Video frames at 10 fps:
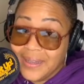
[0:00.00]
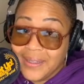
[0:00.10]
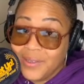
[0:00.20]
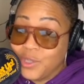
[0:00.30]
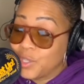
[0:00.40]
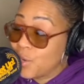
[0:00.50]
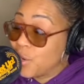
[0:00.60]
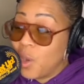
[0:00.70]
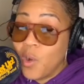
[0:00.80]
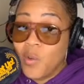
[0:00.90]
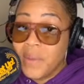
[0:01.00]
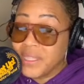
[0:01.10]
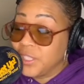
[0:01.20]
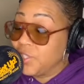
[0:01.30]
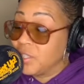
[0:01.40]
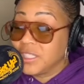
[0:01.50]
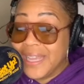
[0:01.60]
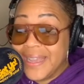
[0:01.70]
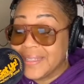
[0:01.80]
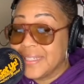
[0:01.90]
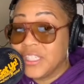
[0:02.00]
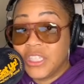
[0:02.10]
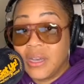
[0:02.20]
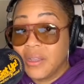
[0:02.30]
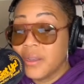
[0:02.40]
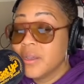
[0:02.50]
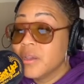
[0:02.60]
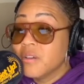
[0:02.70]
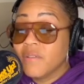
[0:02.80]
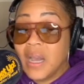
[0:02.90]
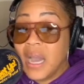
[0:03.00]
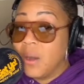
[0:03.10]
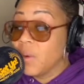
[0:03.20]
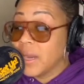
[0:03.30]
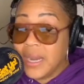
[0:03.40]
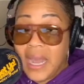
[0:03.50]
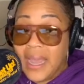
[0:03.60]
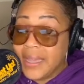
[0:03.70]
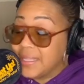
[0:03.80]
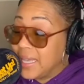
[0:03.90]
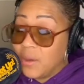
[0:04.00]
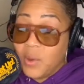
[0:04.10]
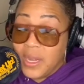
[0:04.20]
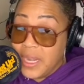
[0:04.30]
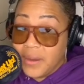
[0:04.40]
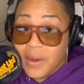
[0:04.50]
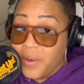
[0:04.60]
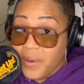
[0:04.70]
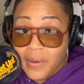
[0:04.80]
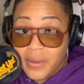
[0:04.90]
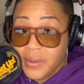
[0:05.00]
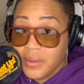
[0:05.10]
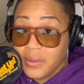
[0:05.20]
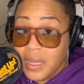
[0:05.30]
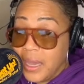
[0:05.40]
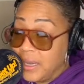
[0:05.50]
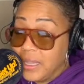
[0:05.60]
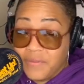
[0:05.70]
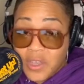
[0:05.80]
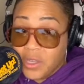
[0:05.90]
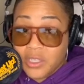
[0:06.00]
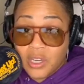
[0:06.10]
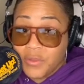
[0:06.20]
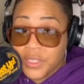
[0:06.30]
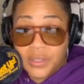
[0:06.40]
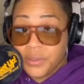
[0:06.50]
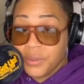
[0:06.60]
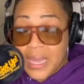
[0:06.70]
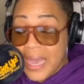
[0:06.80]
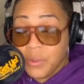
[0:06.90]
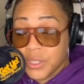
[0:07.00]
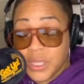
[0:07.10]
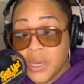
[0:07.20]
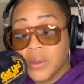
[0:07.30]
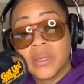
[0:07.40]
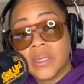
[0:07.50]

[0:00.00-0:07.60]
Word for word: You just heard a whole message. Y'all danced and shouted for an hour, and I ain't. I wasn't there at all. I left y'all service hours ago.